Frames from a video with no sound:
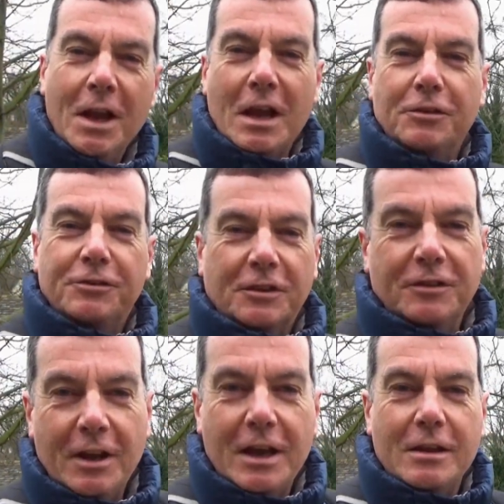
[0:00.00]
It's
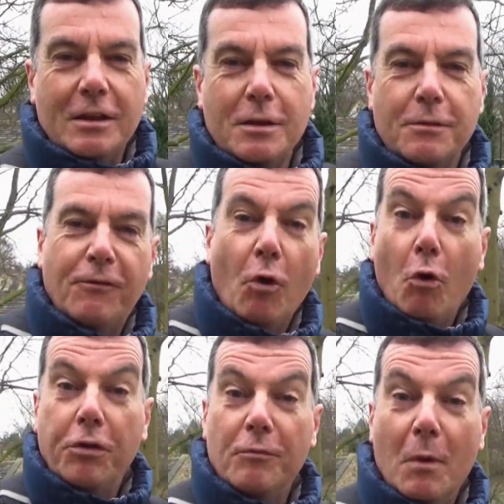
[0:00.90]
Saturday the
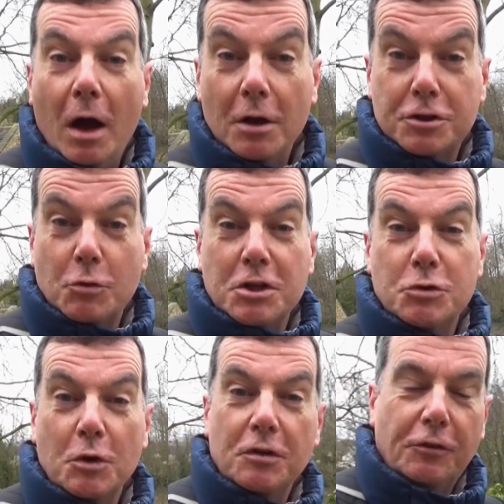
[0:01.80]
4th of March
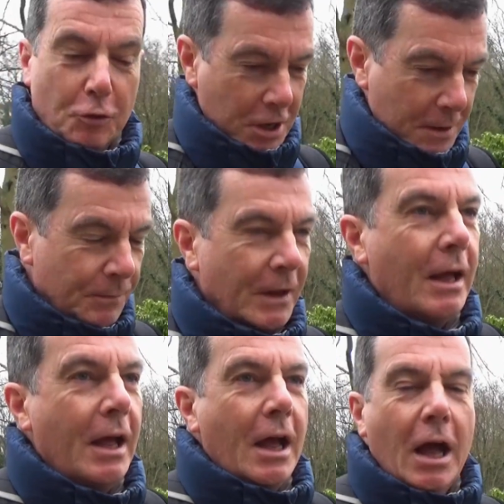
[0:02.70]
2023
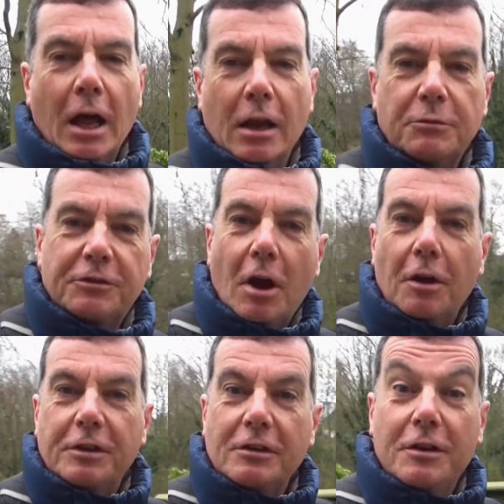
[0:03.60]
and I'm
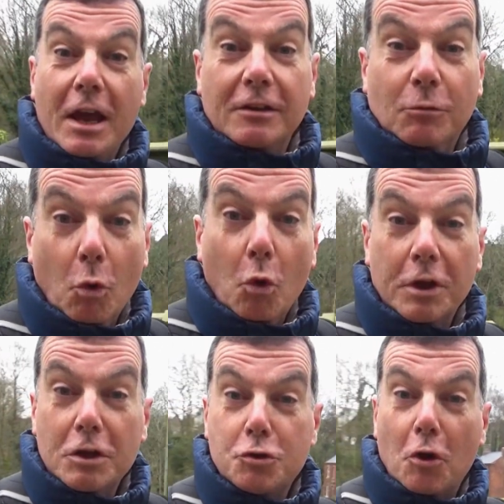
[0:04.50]
starting today's walk
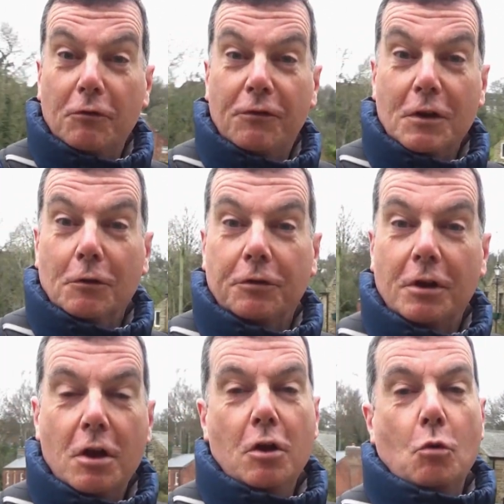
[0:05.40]
in Dronfield,
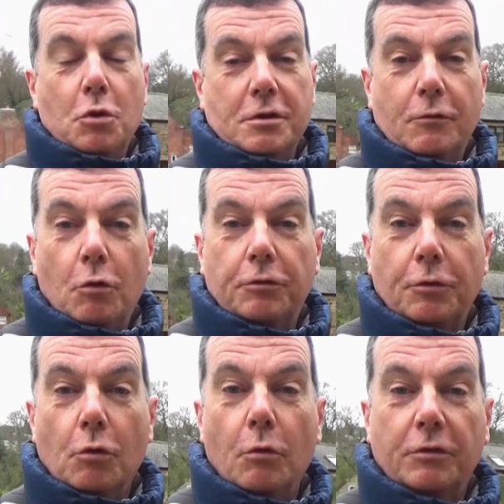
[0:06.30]
which I've always
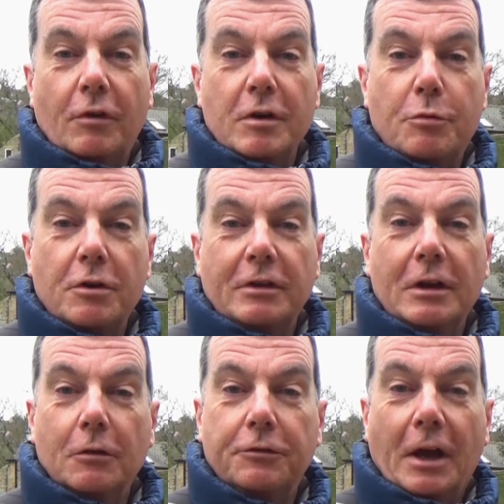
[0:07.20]
thought was a very pretty
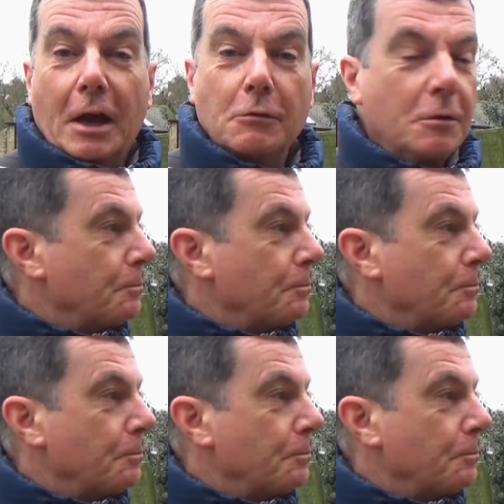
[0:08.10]
little town.